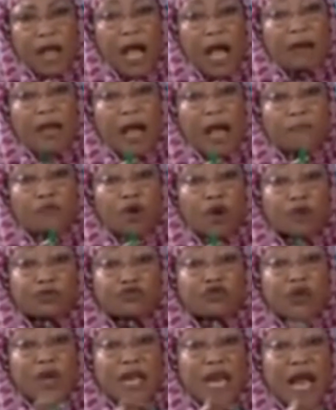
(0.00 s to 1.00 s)
And I'm
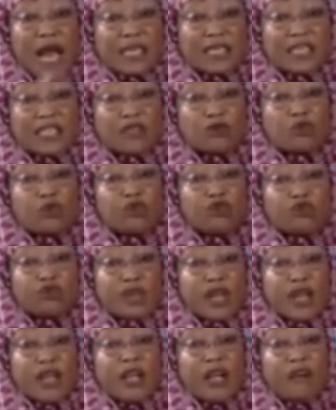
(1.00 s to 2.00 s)
not doing Atiku
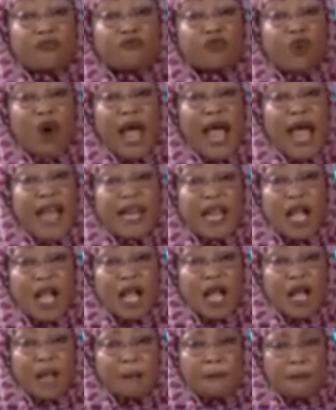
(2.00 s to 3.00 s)
today for any...
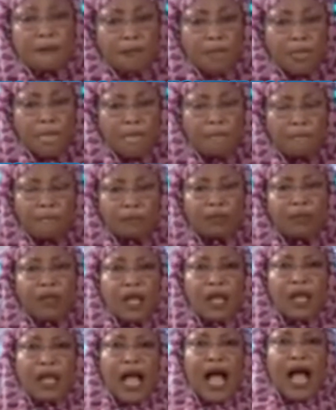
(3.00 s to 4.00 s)

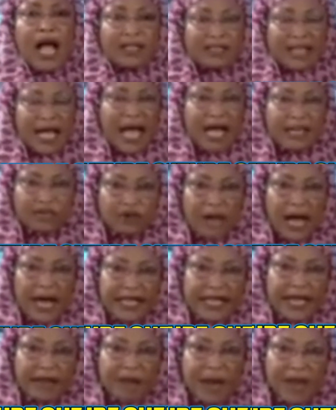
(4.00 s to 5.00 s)
I
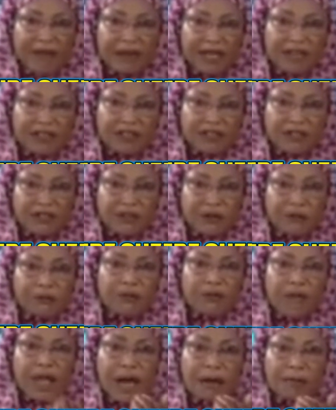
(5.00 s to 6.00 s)
gave my reasons.
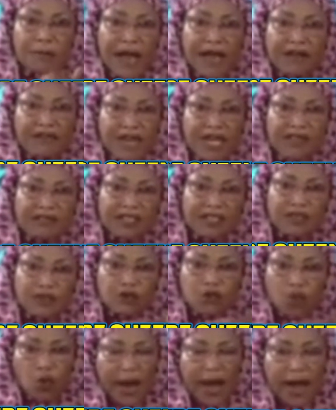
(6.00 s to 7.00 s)
And my
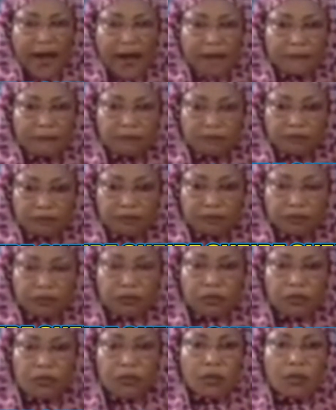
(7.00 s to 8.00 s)
reasons were,
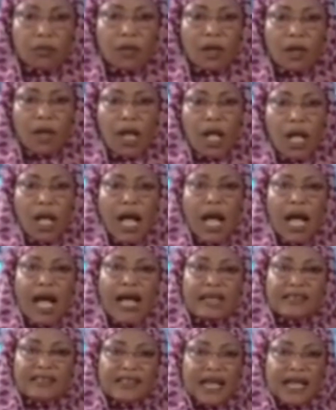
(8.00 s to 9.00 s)

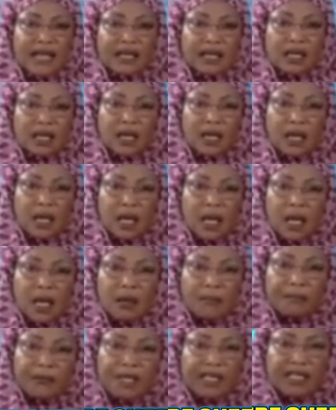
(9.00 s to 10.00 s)
I said,
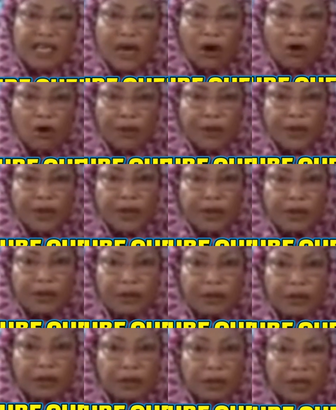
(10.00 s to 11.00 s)
Peter Obi
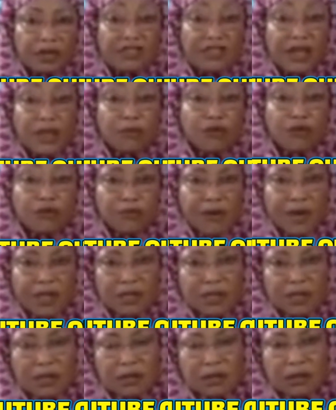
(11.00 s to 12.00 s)
is a
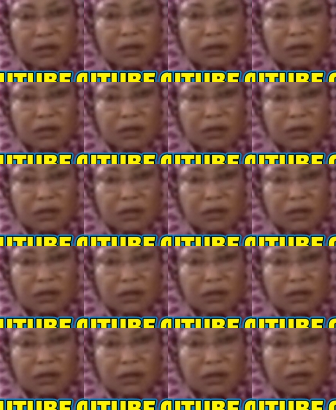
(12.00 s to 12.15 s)
movement.